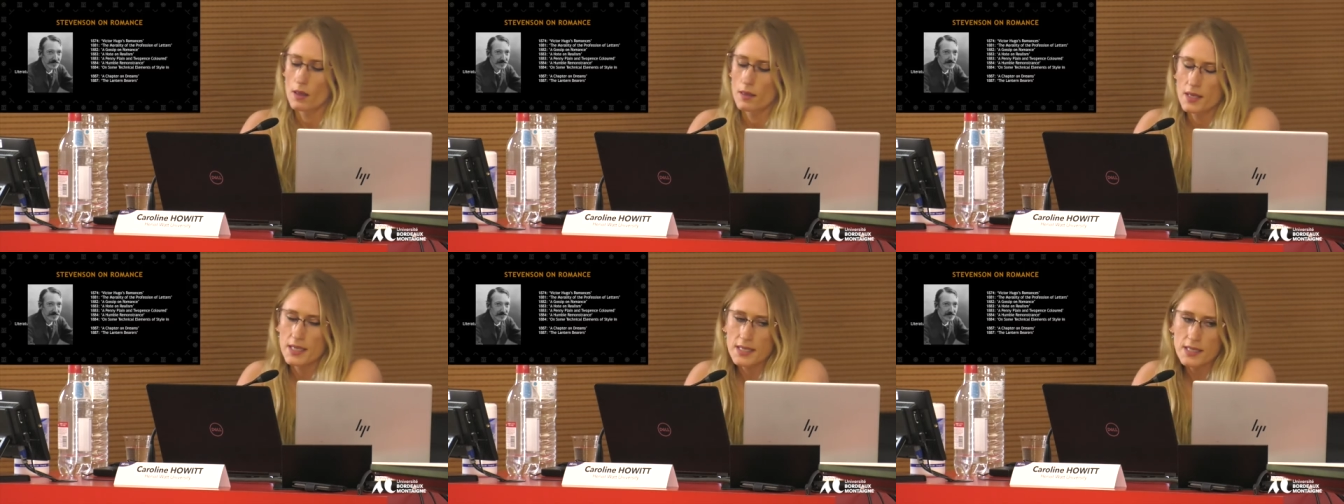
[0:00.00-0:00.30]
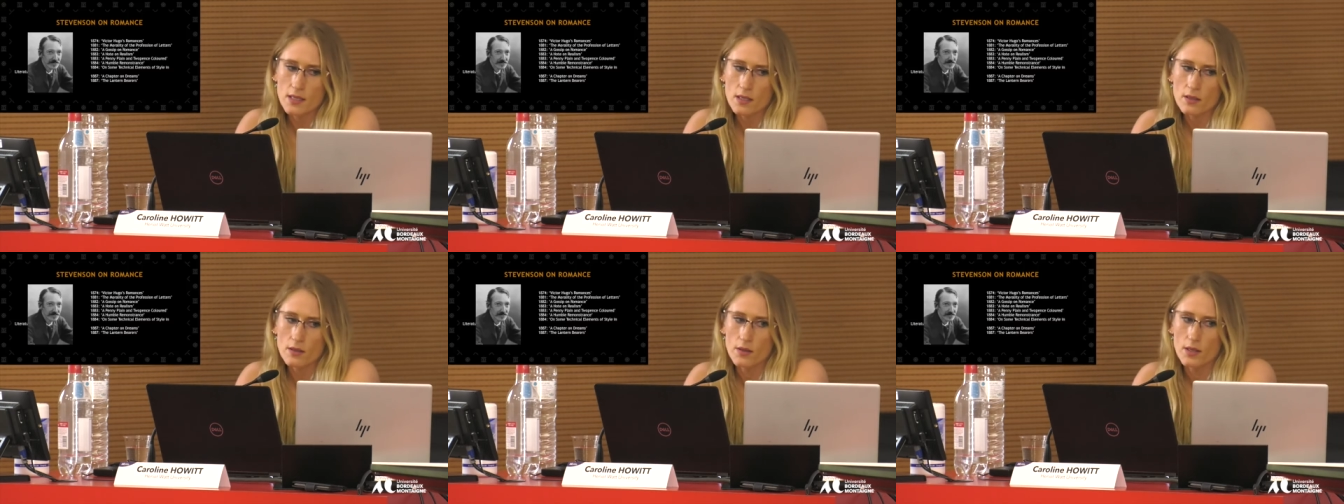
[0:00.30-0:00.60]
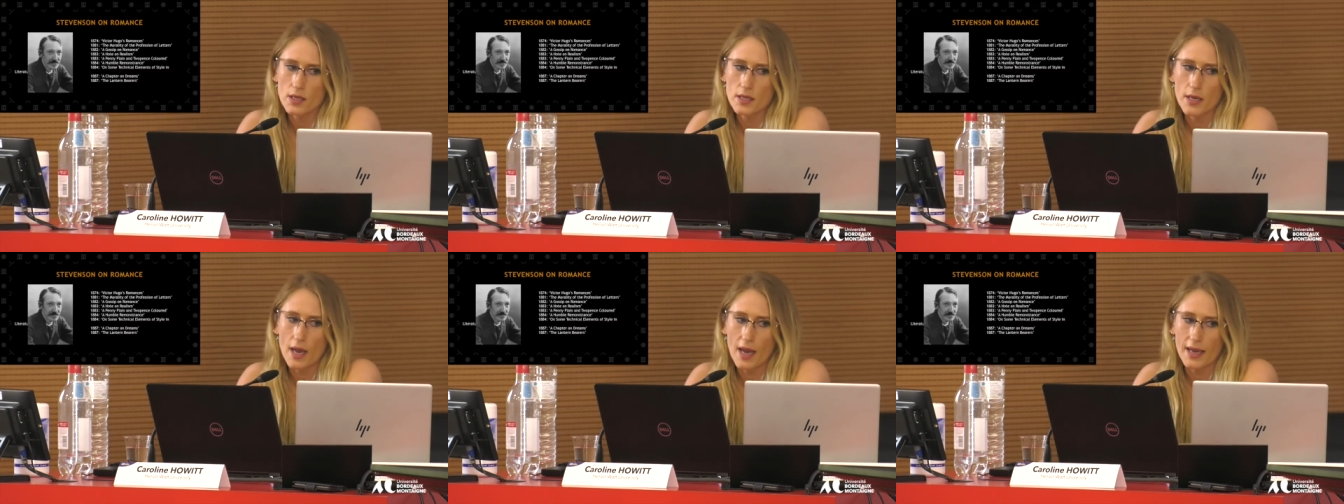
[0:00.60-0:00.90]
These are
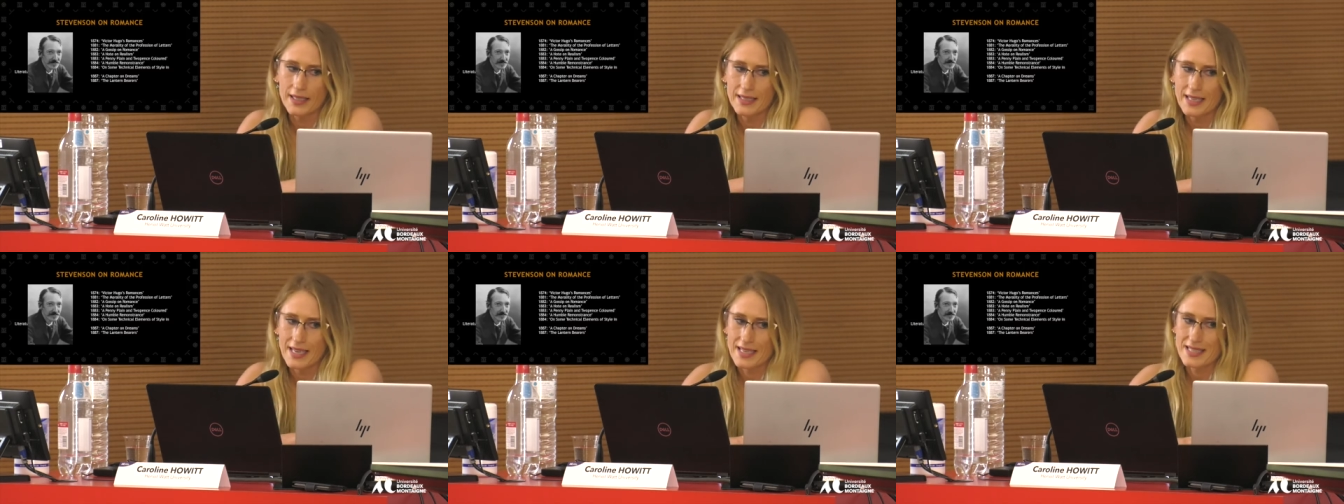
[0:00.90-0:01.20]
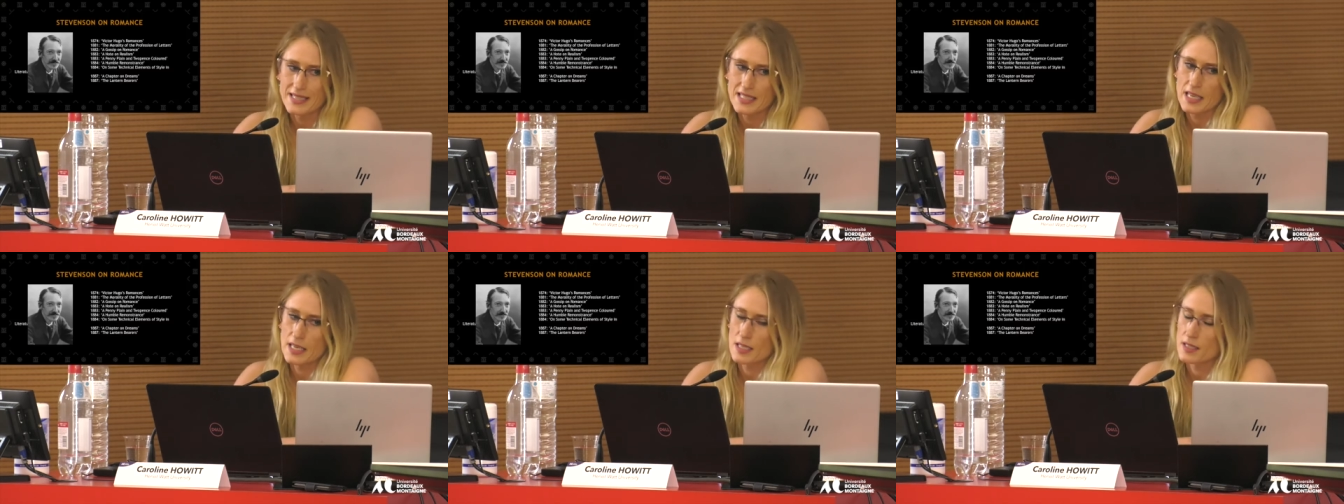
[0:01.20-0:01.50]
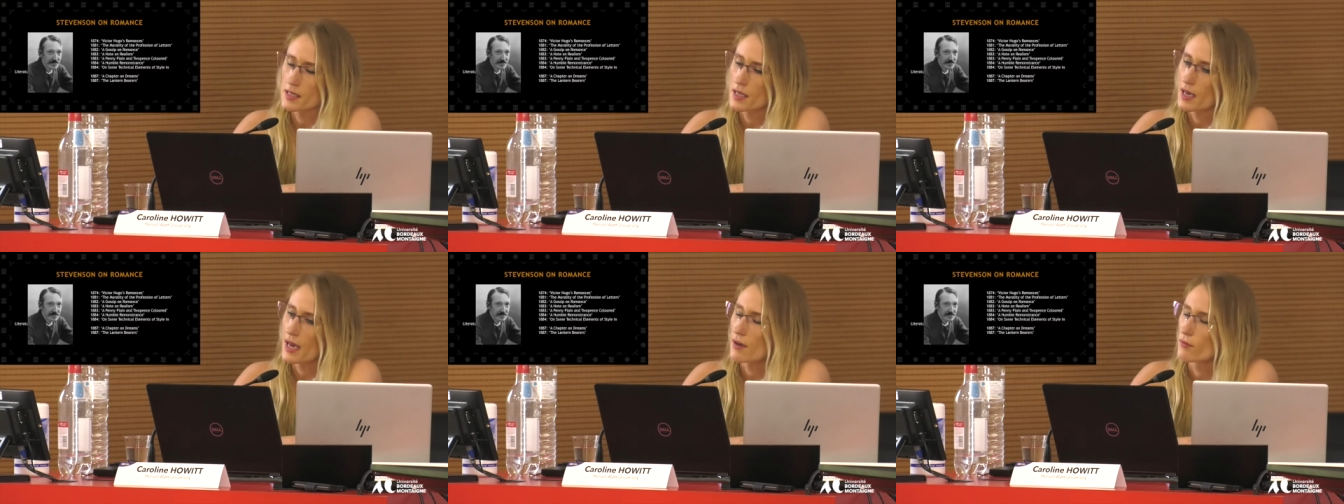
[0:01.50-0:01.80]
the nine
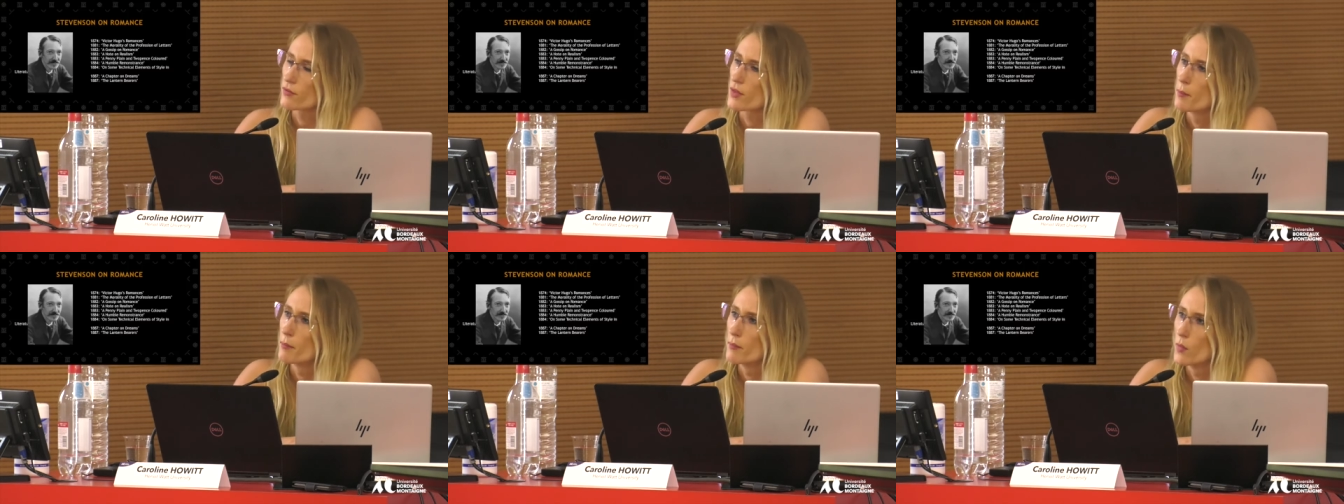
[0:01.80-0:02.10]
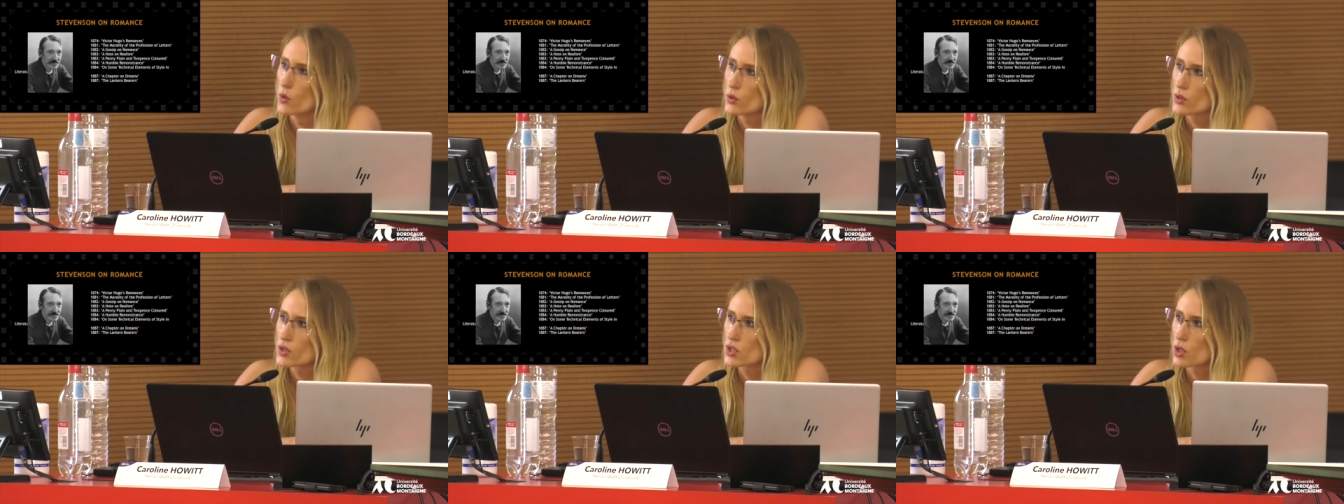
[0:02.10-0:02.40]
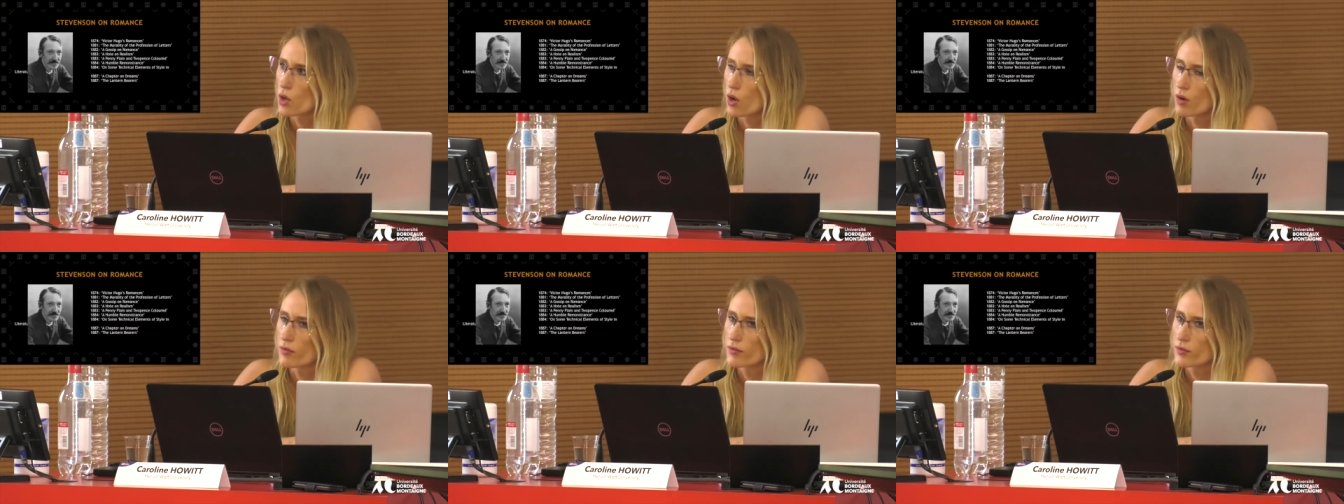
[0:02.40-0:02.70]
essays that have the
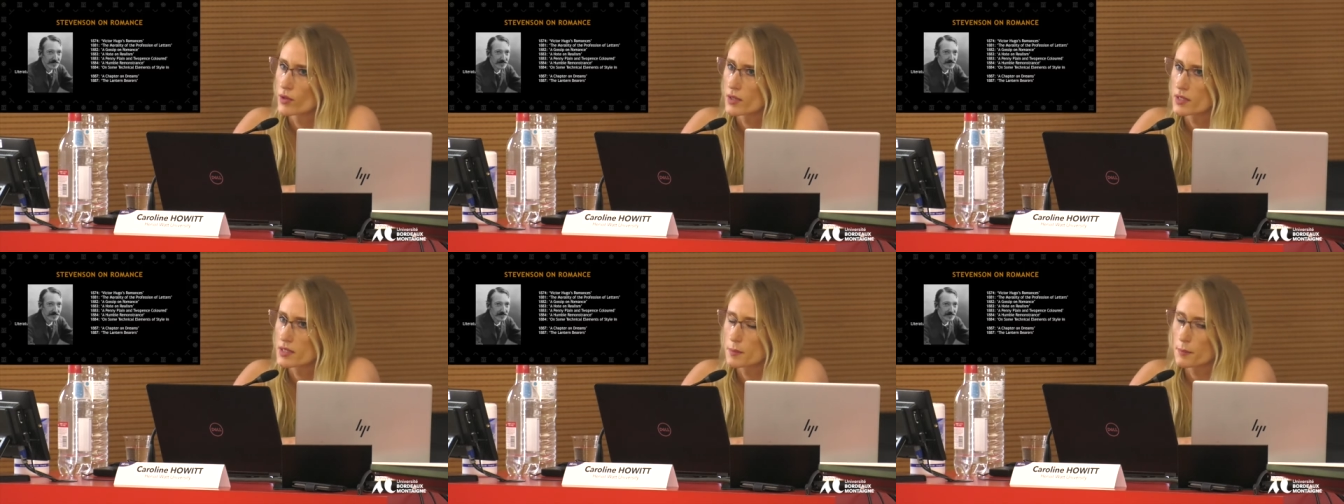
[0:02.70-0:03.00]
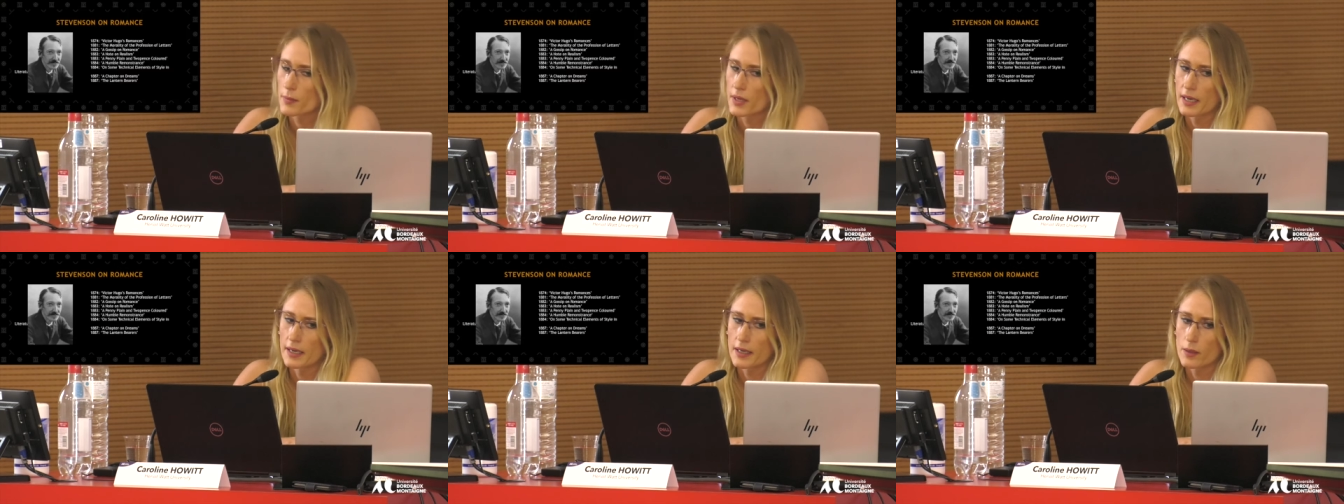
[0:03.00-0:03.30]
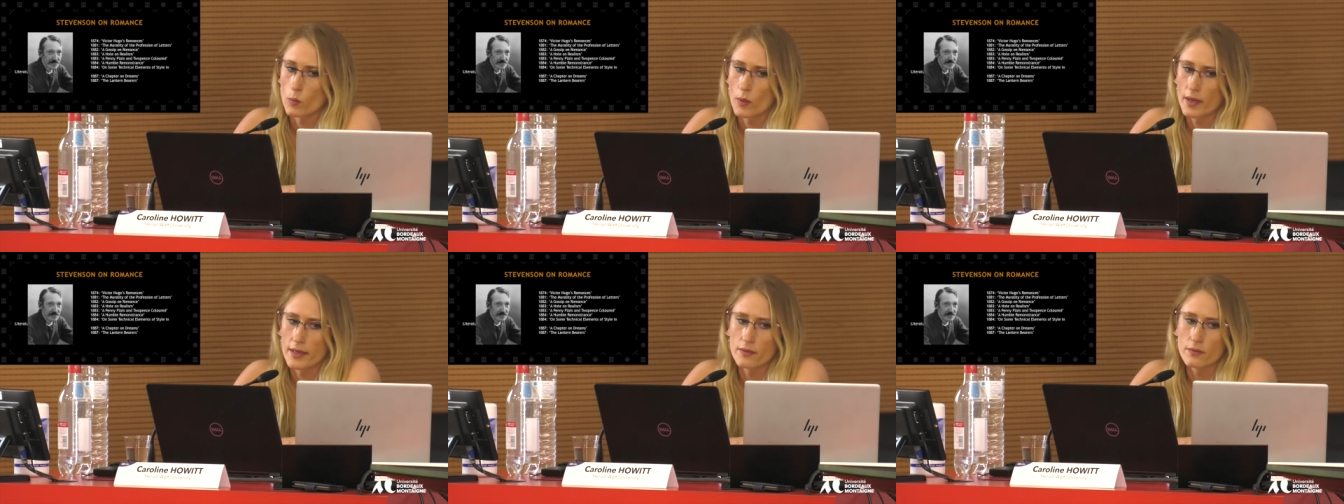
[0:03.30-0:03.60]
most to offer us
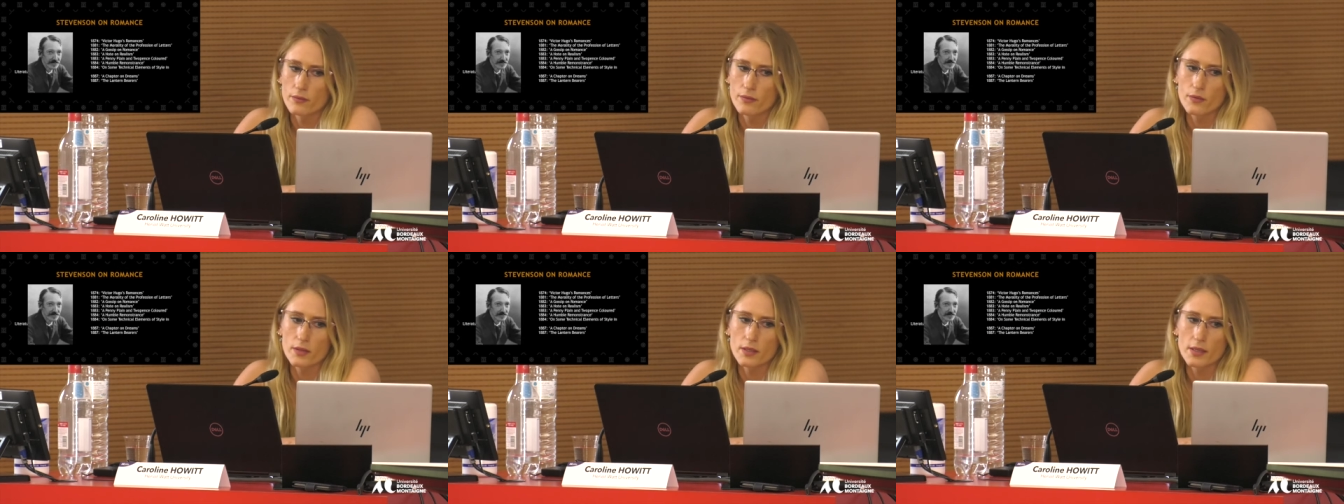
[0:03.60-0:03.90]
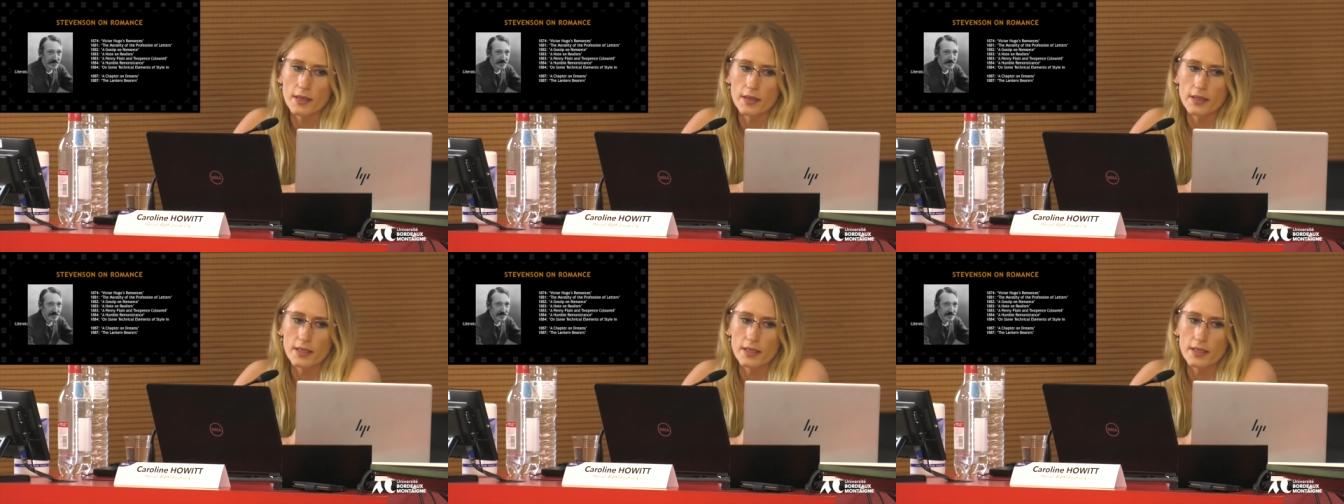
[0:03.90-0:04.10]
by way of